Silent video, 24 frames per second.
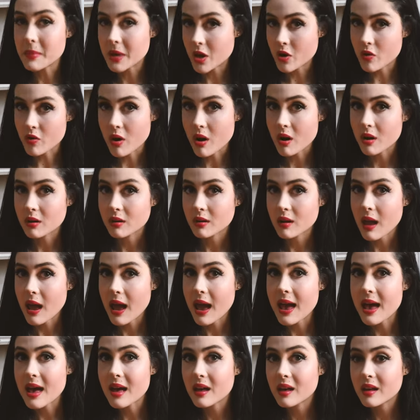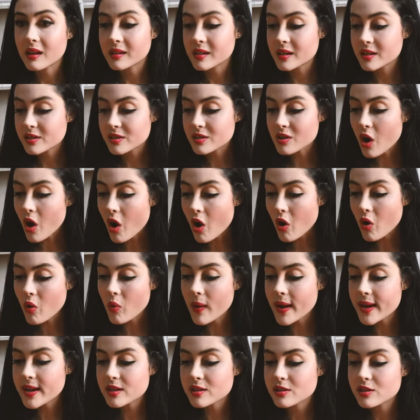mirror and is
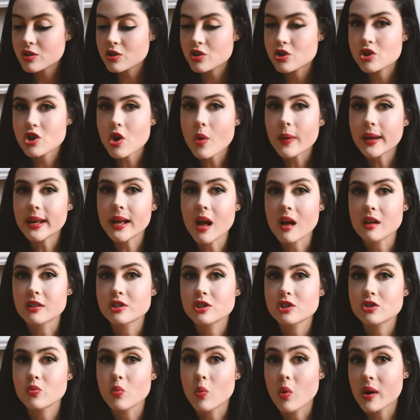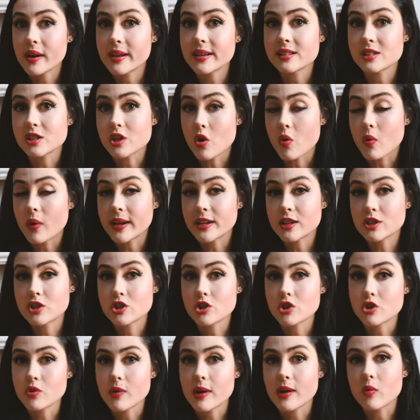always showing us what is going
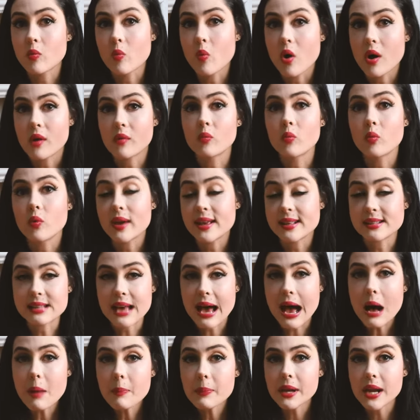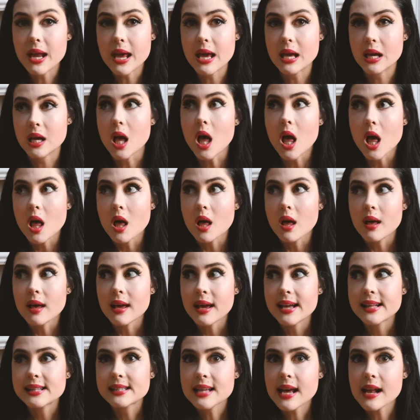to and what is happening,
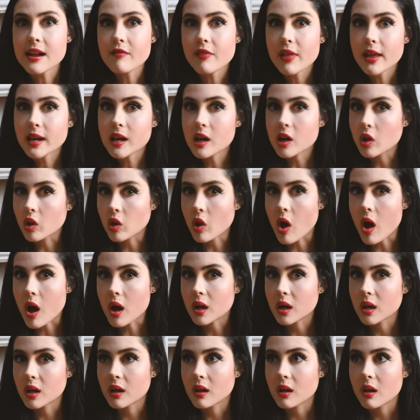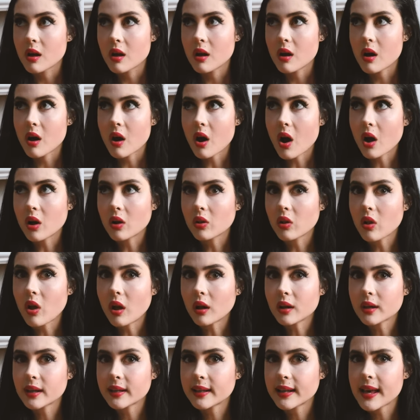it's kind of like a clock. A
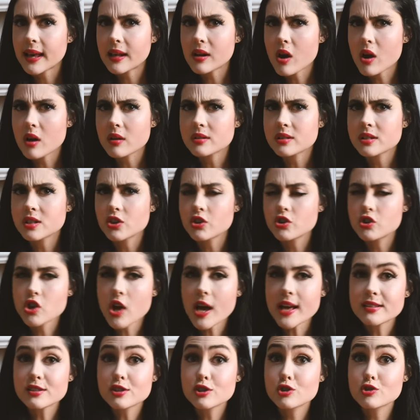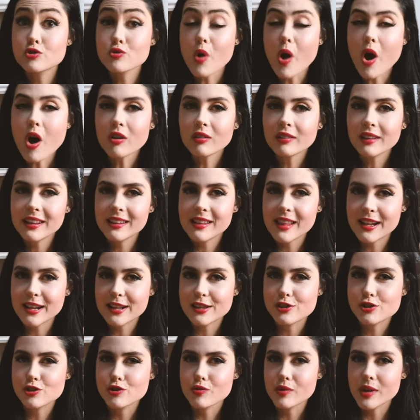clock cannot suggest strongly that
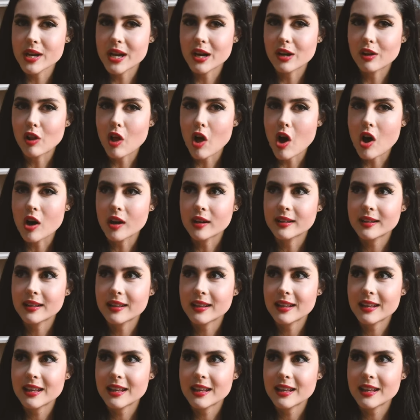it's 3 o'clock.